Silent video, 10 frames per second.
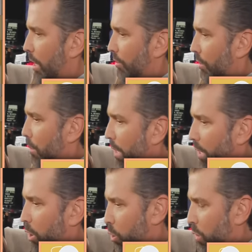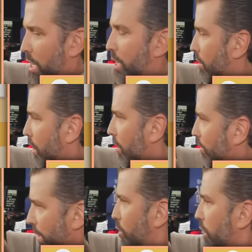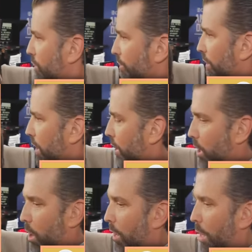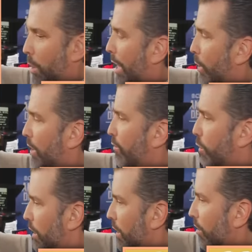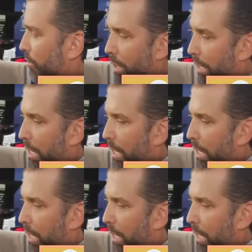That's a media created fake Russia scenario. They ran with it for years.